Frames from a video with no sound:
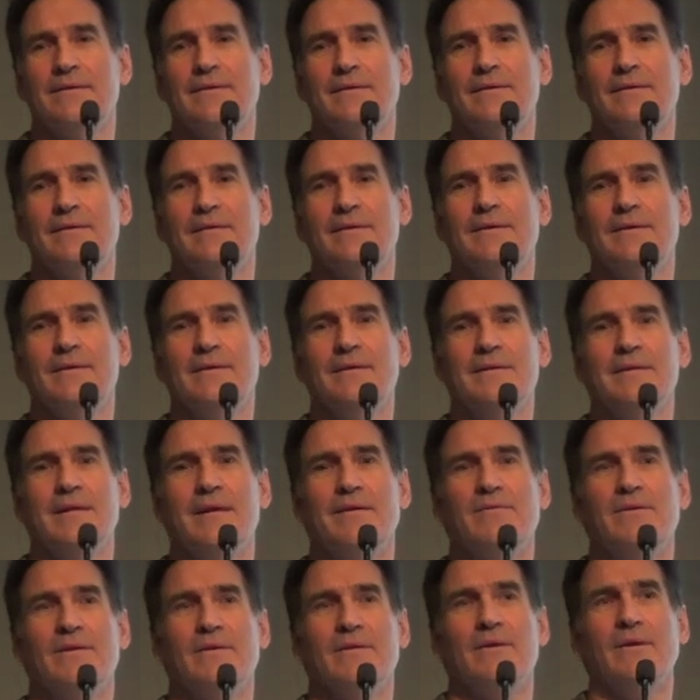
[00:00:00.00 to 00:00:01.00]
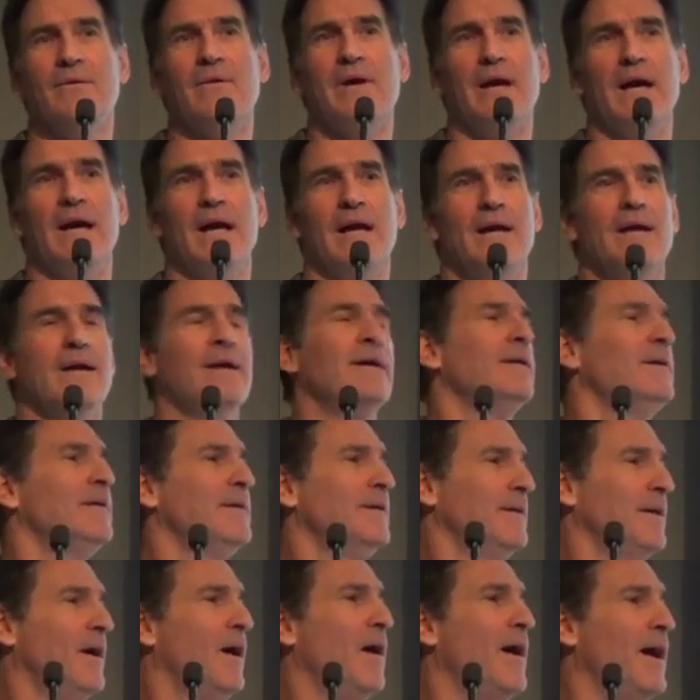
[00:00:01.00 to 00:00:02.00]
20 after. 11, okay.
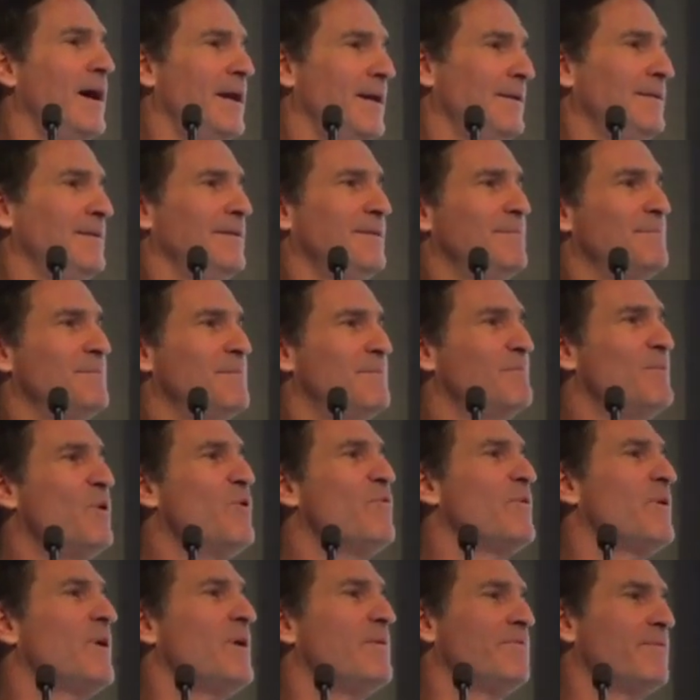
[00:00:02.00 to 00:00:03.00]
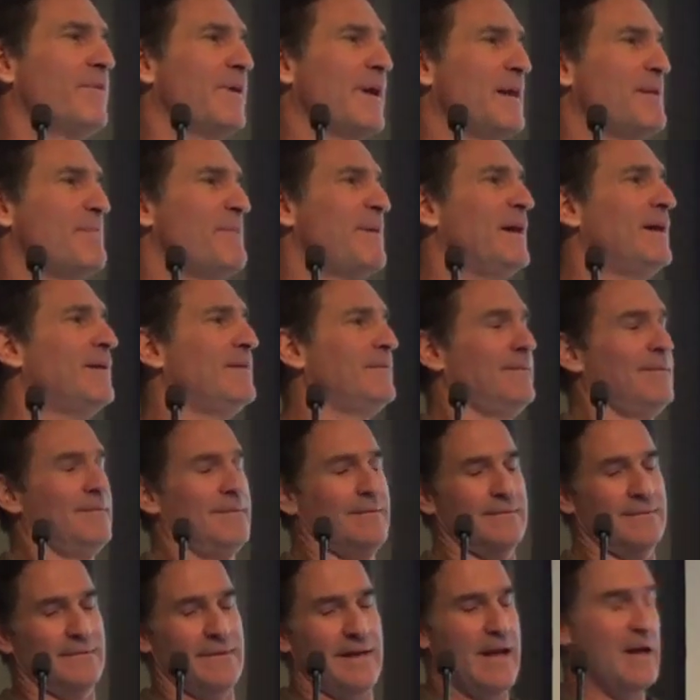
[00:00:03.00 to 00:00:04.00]
All right, move on, forget about
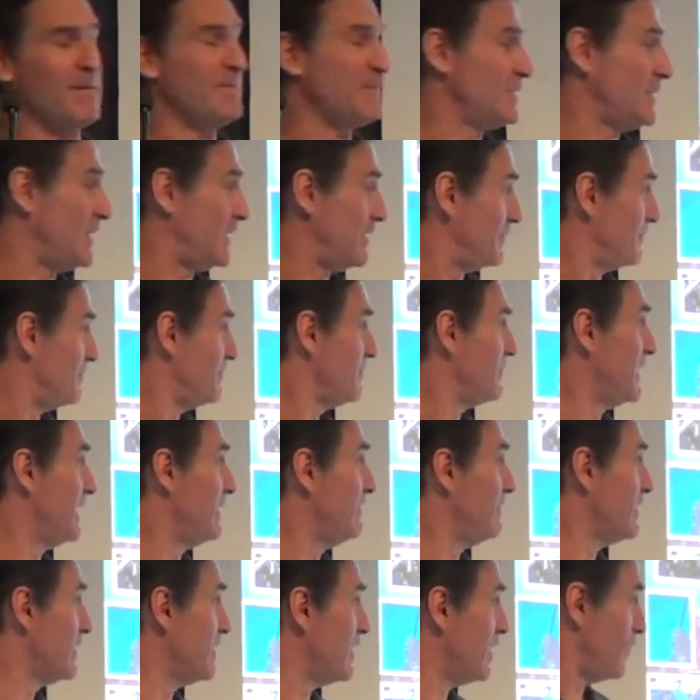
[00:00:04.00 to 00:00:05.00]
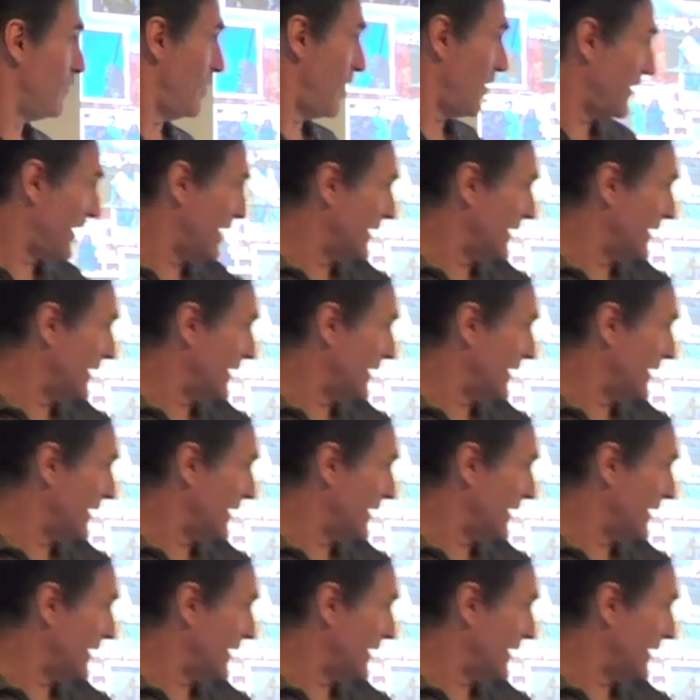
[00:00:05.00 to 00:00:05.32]
Amazon. Even though,